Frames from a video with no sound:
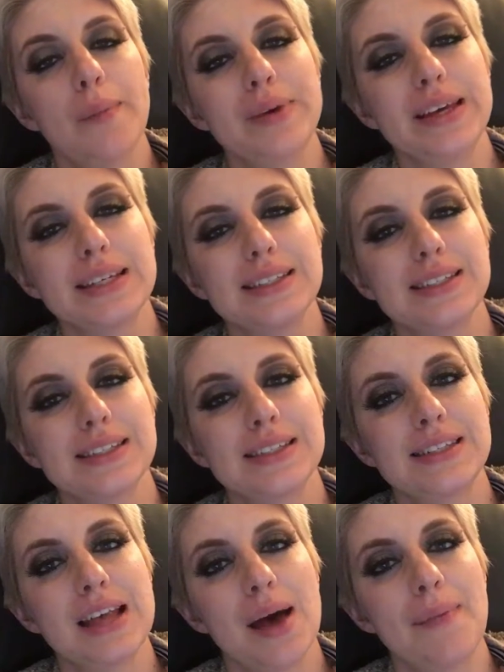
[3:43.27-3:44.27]
because
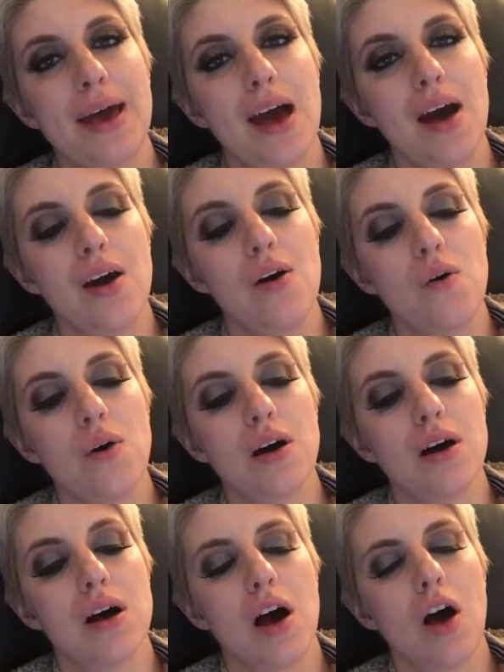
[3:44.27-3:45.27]
somehow
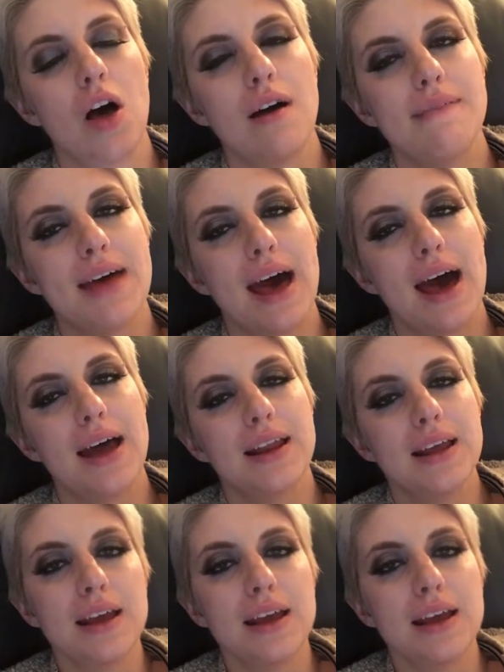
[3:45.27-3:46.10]
all of that